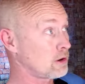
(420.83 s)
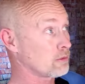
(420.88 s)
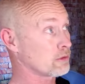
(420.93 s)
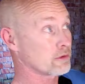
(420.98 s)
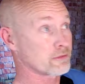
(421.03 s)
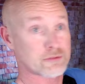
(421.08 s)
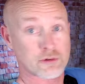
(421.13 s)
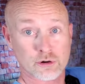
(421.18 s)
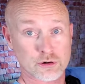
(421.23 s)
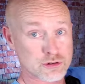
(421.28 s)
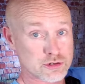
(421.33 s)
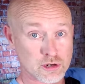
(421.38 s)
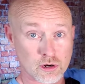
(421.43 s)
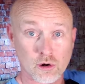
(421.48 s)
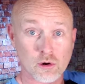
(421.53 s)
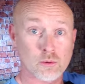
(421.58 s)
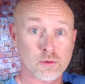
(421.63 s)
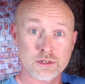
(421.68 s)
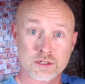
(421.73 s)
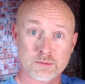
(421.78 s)
on the first
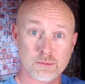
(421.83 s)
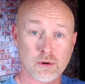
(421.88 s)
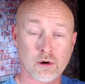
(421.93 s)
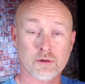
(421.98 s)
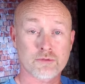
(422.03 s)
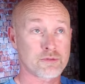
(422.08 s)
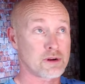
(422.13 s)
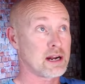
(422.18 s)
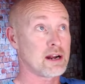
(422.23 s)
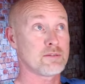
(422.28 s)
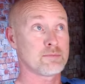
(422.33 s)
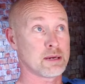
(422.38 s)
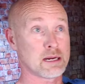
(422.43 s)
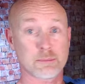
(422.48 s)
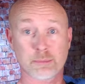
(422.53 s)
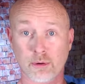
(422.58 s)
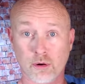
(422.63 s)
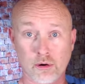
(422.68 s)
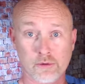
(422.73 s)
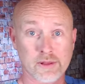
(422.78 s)
hole was a par five.
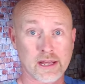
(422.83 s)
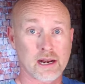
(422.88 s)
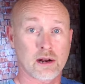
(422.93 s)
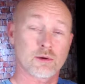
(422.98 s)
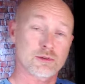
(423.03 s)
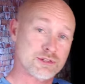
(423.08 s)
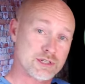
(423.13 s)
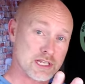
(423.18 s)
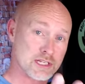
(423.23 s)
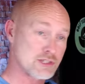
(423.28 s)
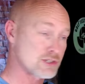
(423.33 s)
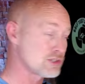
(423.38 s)
Made par on that hole, so